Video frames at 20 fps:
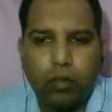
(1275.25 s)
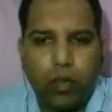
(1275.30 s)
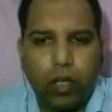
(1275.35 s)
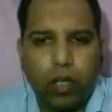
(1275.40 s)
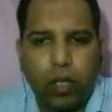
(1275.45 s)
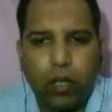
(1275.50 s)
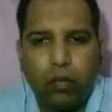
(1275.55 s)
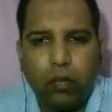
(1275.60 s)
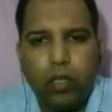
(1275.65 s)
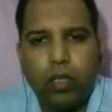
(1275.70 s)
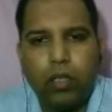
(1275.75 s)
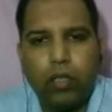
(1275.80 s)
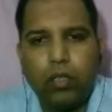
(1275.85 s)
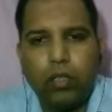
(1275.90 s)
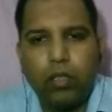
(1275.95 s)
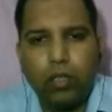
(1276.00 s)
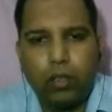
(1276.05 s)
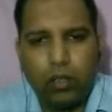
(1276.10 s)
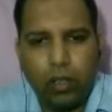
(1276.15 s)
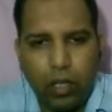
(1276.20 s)

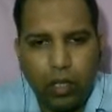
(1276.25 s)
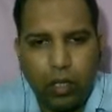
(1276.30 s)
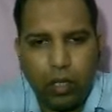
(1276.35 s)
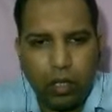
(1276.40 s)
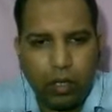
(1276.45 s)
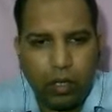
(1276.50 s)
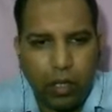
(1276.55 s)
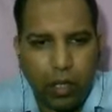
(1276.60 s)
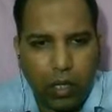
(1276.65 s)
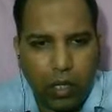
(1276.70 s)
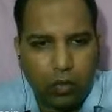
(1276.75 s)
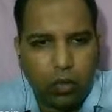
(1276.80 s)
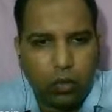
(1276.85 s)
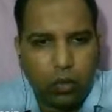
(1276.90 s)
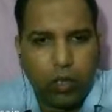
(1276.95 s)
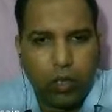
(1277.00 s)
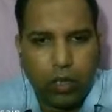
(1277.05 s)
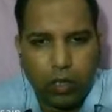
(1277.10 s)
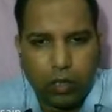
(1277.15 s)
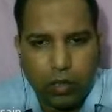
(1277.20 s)
everything has to
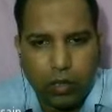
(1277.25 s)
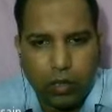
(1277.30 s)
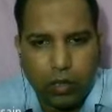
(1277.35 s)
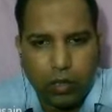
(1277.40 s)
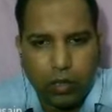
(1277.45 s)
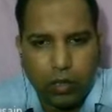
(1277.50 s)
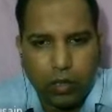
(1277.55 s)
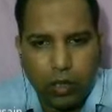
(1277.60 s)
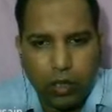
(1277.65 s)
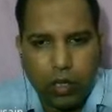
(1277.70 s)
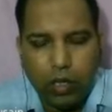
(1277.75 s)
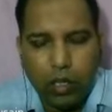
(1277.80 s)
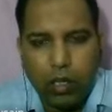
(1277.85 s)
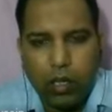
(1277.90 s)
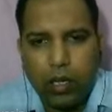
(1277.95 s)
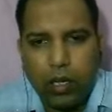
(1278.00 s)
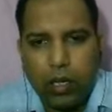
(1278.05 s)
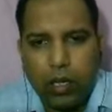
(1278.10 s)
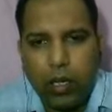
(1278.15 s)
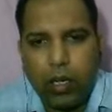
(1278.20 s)
be tested
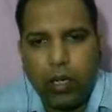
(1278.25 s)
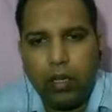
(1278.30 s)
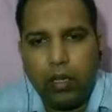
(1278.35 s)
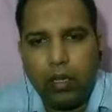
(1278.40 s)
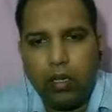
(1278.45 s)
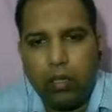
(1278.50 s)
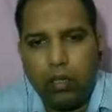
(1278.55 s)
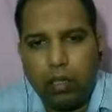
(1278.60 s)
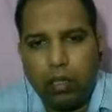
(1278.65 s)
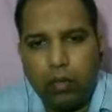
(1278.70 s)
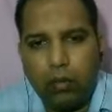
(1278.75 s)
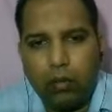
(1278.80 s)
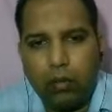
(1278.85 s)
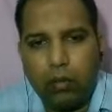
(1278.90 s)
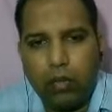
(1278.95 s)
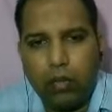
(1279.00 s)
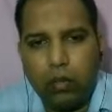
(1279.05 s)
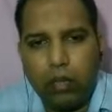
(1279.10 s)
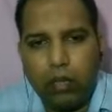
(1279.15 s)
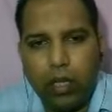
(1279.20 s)
and
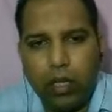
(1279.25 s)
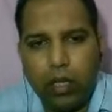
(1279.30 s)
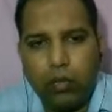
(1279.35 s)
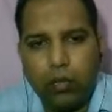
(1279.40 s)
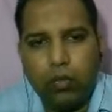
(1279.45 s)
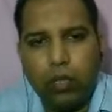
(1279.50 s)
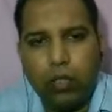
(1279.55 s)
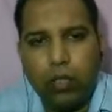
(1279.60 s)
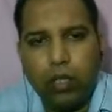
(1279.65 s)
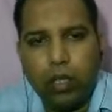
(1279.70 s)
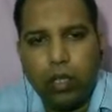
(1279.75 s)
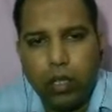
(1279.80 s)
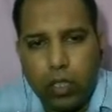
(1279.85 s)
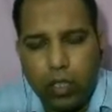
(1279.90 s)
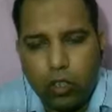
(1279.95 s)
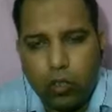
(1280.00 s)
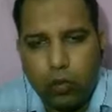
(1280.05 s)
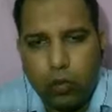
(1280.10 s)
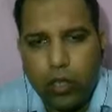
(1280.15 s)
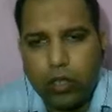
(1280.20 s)
annual
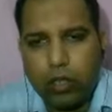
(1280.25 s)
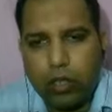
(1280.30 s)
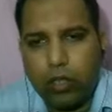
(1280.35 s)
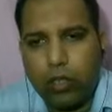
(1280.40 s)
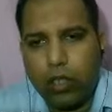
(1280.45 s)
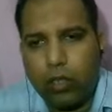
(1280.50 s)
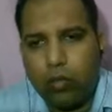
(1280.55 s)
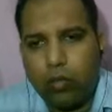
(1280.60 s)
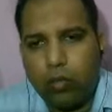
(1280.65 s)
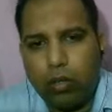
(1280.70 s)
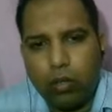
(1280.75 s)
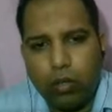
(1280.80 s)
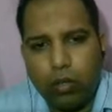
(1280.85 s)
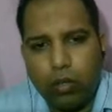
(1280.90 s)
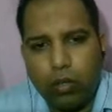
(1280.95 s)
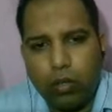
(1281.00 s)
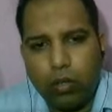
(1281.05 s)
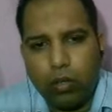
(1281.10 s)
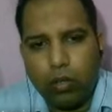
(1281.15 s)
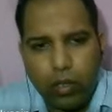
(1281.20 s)
inspection, annual
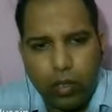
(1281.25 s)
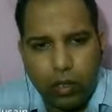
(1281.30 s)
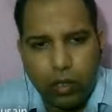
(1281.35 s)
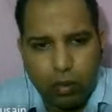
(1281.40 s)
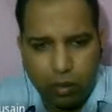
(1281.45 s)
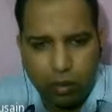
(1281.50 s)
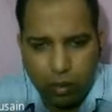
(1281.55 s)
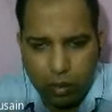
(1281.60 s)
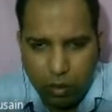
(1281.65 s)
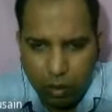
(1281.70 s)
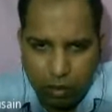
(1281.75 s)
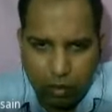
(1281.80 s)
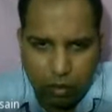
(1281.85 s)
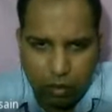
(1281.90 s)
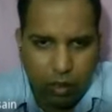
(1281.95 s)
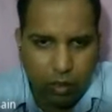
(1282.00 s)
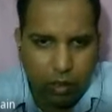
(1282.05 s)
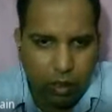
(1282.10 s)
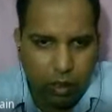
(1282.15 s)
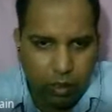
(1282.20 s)
audit is
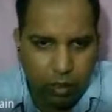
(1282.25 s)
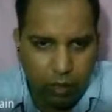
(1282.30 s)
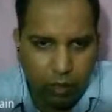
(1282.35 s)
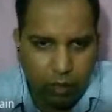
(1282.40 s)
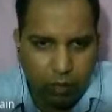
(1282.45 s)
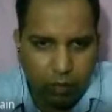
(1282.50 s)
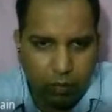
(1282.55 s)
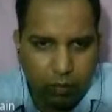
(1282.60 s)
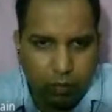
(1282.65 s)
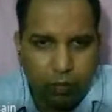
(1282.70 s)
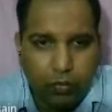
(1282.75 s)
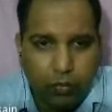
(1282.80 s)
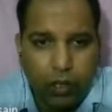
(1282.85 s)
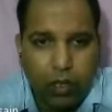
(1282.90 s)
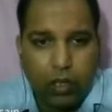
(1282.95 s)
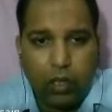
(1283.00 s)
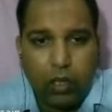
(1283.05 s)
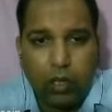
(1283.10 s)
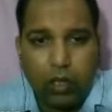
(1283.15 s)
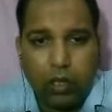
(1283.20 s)
conducted.
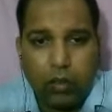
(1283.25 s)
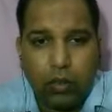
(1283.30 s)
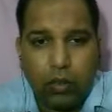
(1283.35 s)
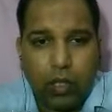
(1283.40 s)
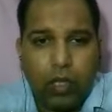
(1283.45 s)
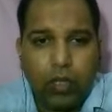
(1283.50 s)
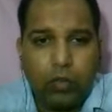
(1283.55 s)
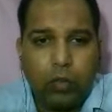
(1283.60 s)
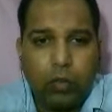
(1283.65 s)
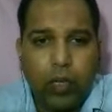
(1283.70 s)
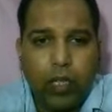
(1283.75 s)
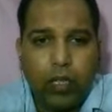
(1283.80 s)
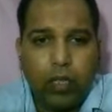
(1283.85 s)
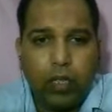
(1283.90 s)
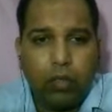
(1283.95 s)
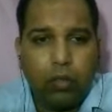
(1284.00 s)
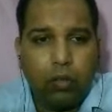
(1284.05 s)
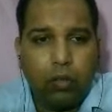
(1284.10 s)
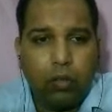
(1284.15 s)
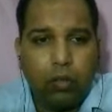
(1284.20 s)
These might
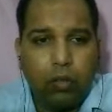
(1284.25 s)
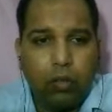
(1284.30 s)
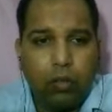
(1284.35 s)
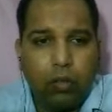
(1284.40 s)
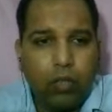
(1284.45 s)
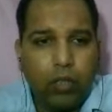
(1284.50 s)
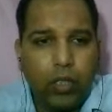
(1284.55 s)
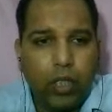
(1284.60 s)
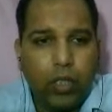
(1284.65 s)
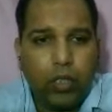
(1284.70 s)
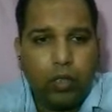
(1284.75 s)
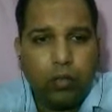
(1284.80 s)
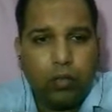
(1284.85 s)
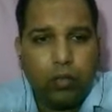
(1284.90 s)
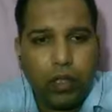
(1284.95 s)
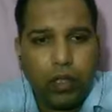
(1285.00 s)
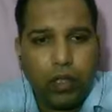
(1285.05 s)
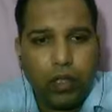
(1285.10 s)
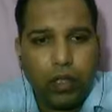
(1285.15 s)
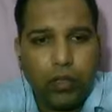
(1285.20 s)
include changing
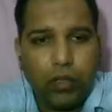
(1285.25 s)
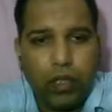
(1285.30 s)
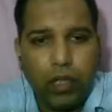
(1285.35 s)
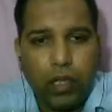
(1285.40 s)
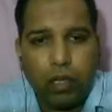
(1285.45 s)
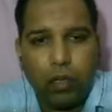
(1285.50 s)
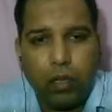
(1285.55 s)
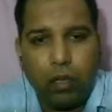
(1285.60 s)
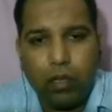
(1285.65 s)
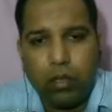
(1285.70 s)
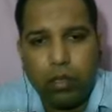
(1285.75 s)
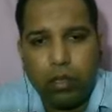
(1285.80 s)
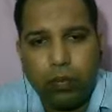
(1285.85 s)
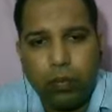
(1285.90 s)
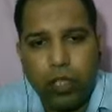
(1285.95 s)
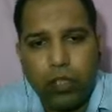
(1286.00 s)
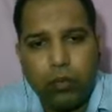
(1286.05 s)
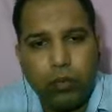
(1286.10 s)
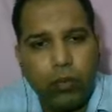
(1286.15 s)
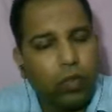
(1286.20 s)
filters or
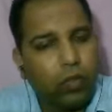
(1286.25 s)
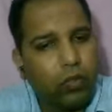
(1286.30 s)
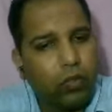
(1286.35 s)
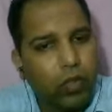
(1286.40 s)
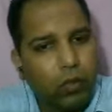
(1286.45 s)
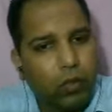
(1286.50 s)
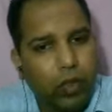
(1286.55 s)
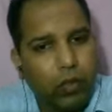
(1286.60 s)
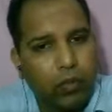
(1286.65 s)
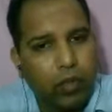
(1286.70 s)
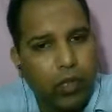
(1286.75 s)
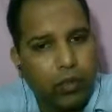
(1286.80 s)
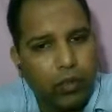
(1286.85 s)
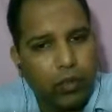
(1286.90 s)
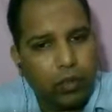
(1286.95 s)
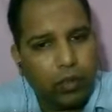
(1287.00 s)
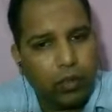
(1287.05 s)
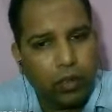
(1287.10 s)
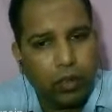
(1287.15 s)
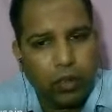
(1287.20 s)
replacement of some devices.